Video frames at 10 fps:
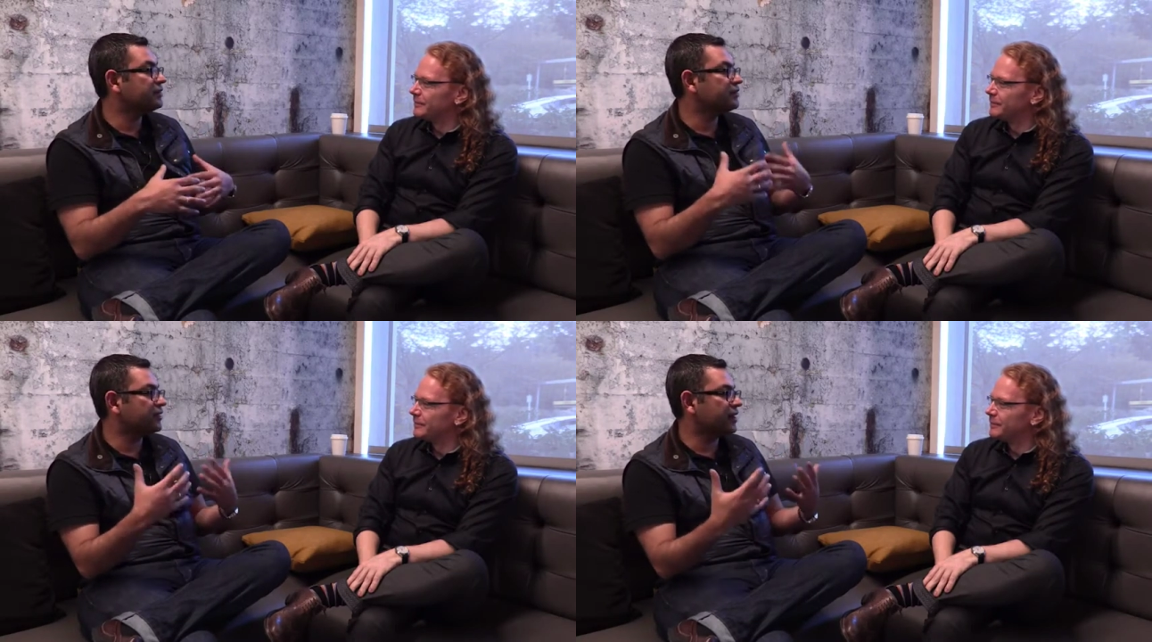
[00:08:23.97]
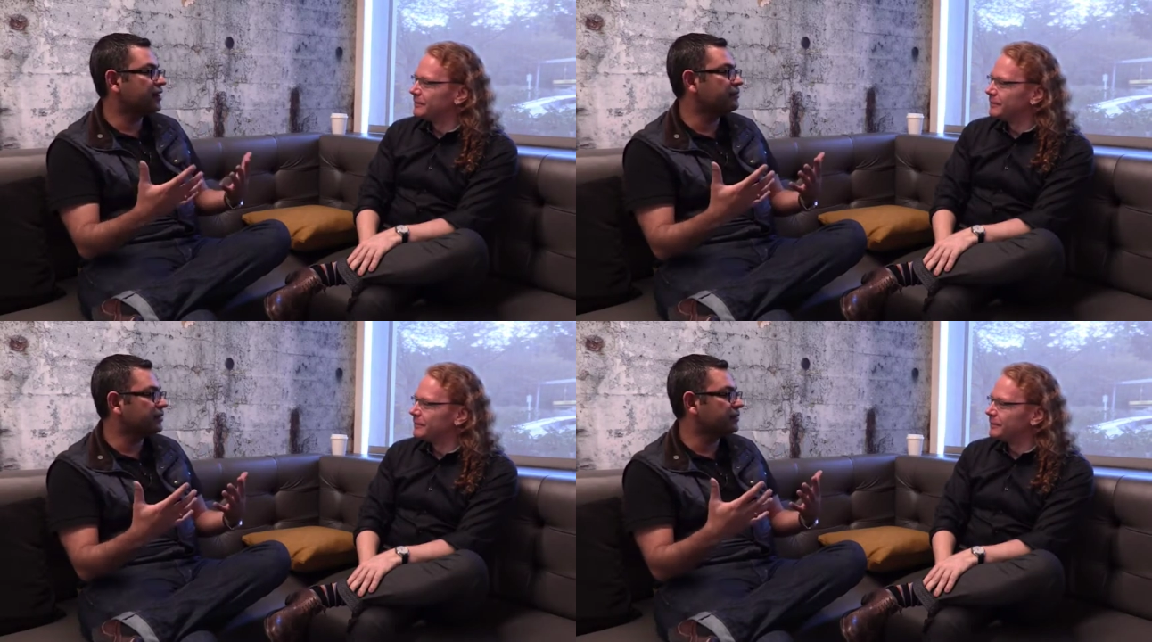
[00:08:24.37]
Speaker 1: we will not
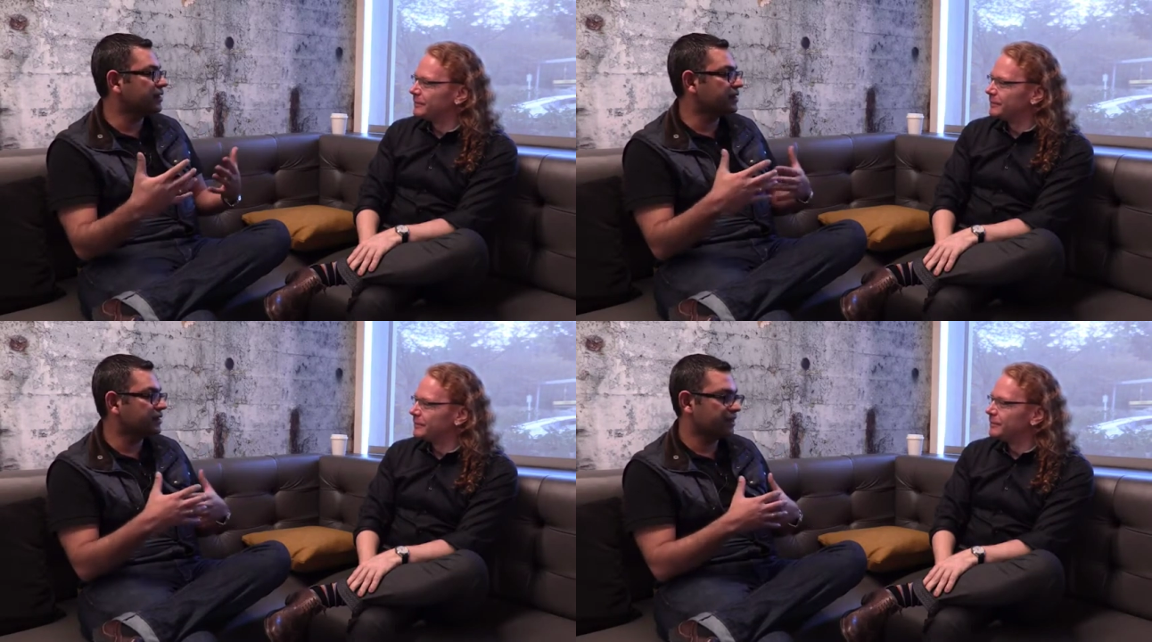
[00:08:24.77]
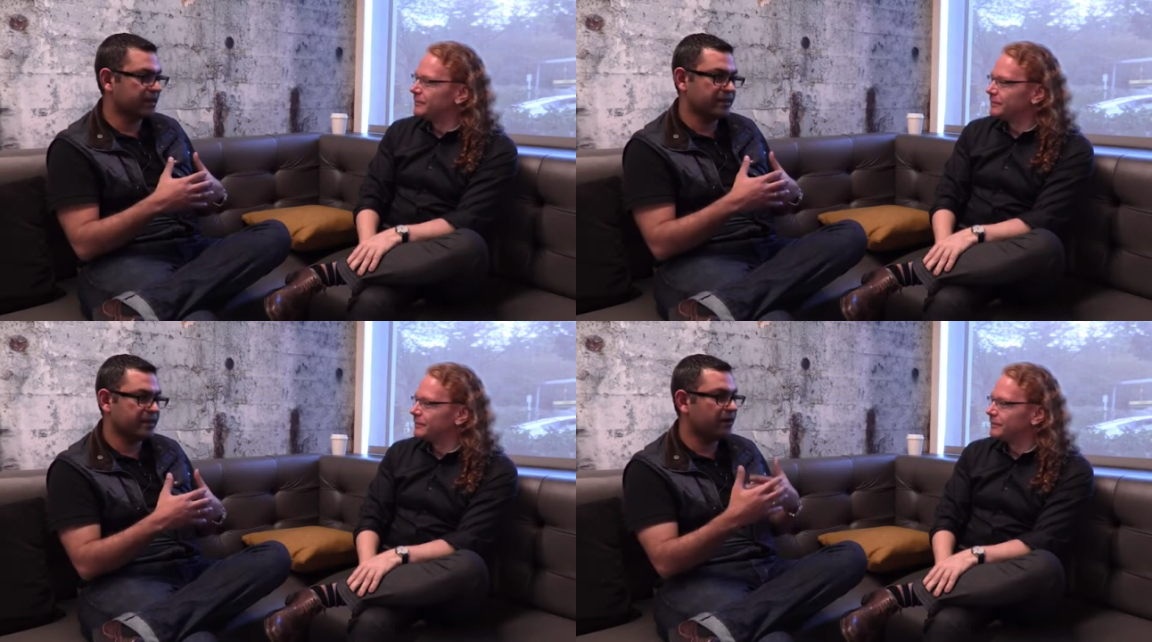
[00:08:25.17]
implement it. Like I
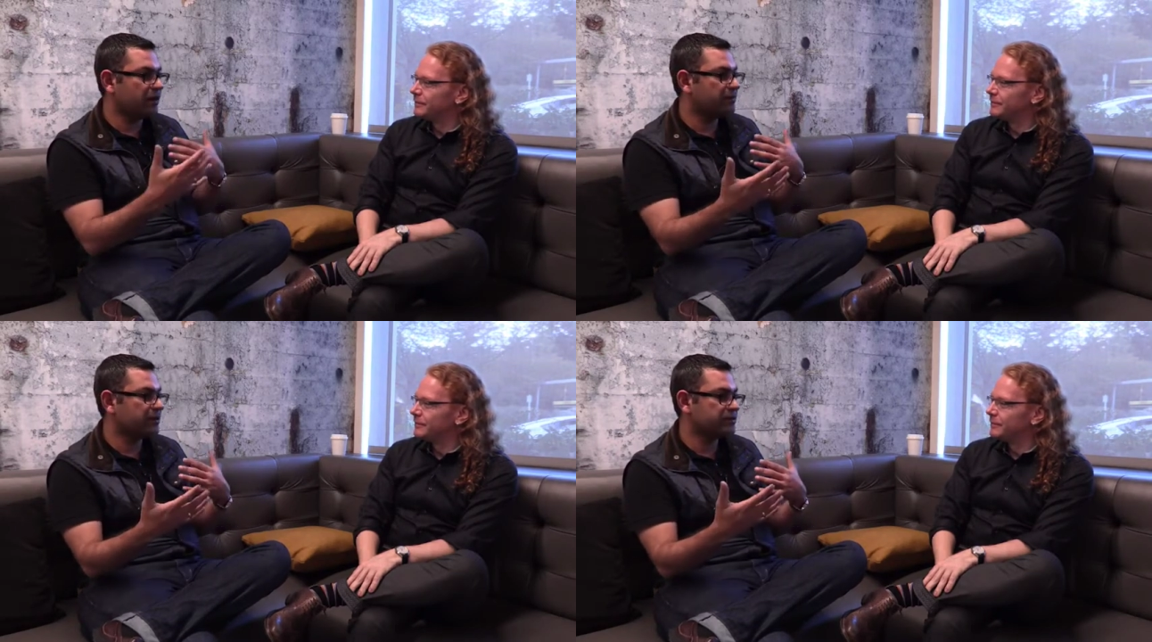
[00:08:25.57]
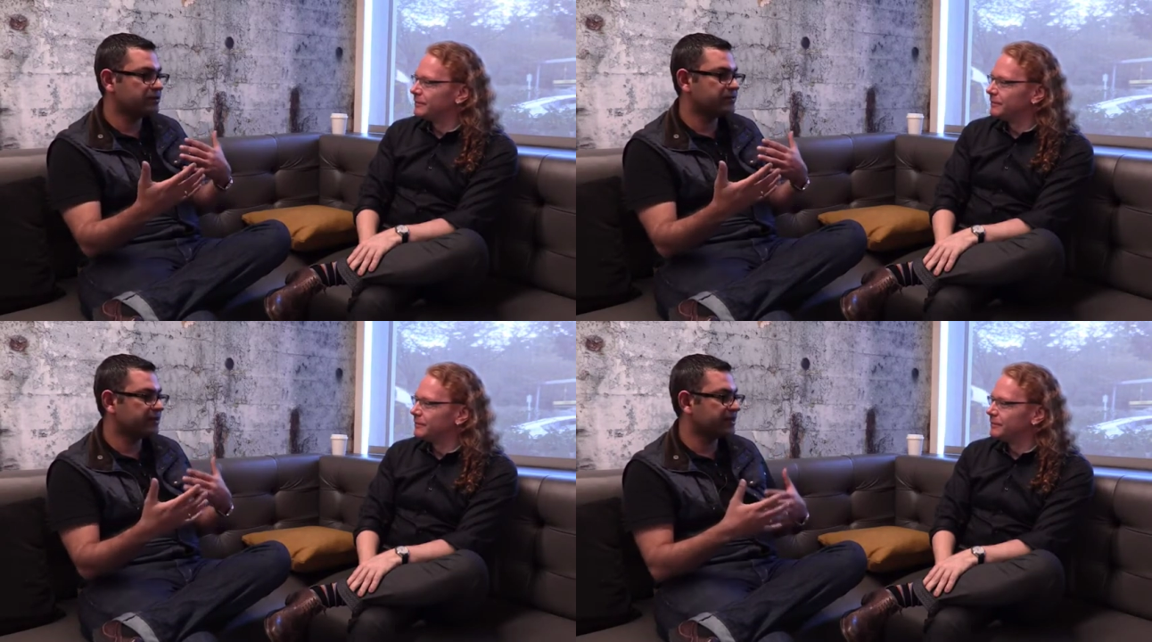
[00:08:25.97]
think all browsers,
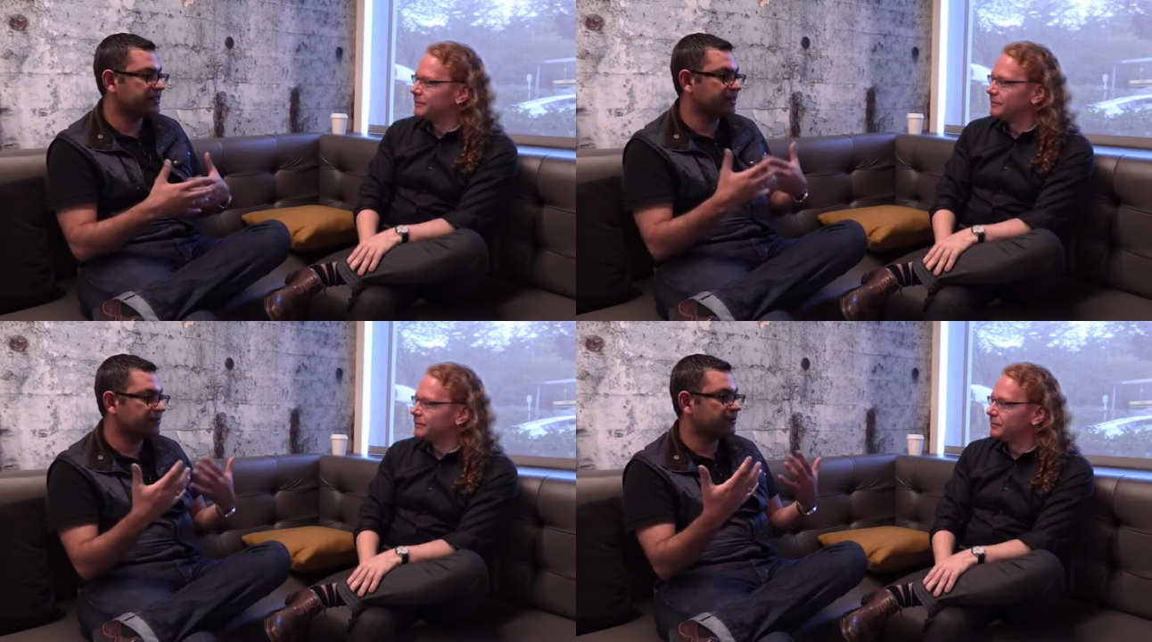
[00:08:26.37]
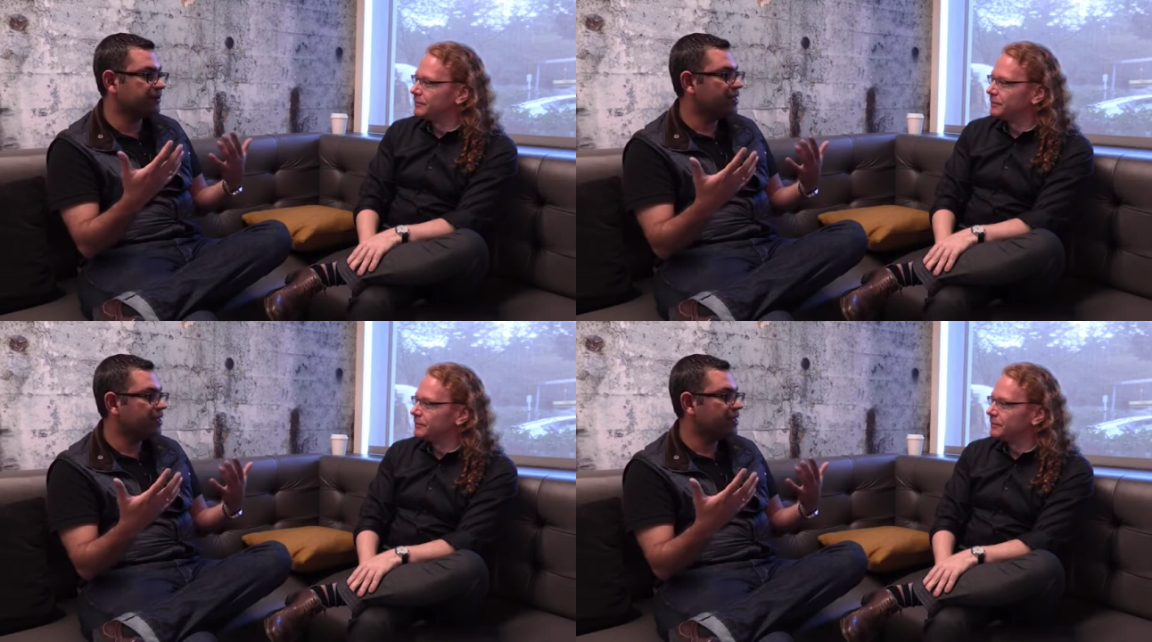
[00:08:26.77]
for example,